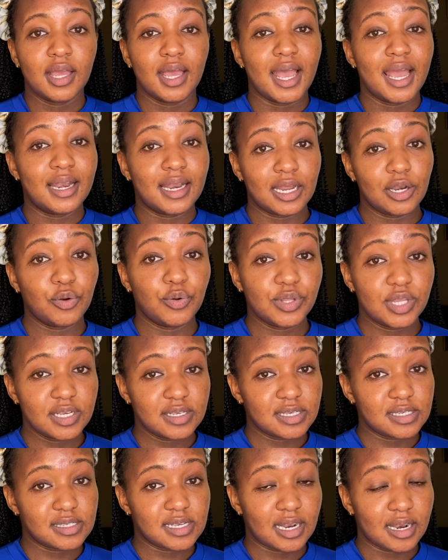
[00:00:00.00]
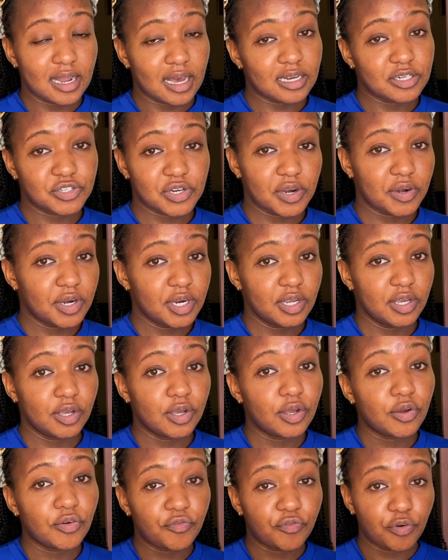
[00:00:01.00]
And I know this is a luxury
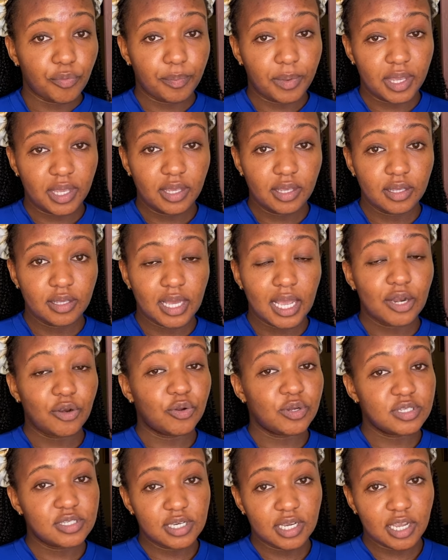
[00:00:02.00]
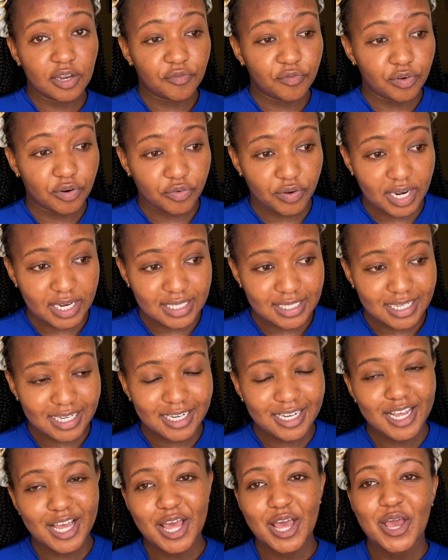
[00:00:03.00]
for me. I don't take it for granted.